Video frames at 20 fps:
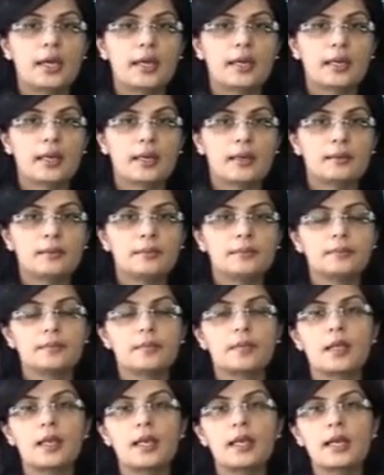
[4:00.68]
area
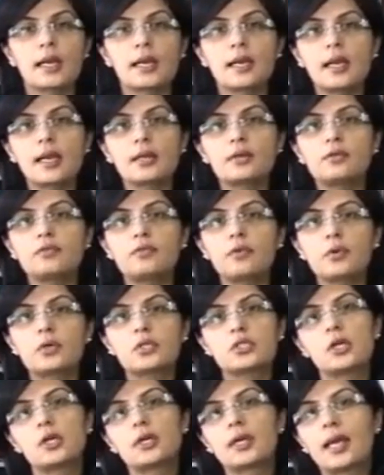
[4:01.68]
and I'd like to
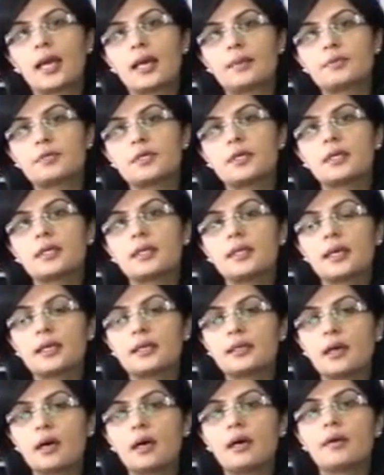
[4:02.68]
focus on gaps
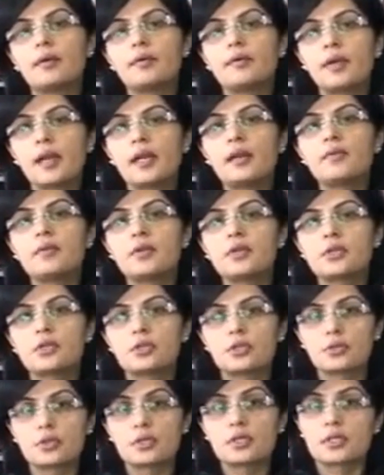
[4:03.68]
that are
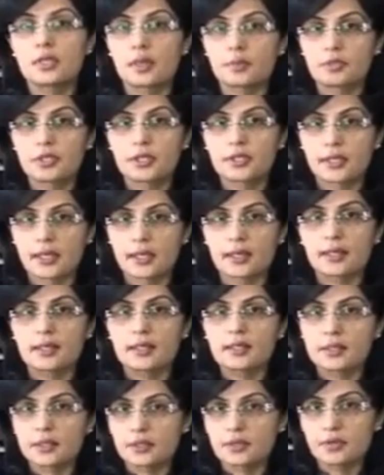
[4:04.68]
relevant to the subject under
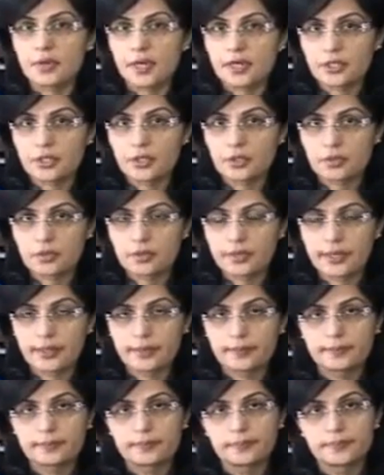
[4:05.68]
consideration today.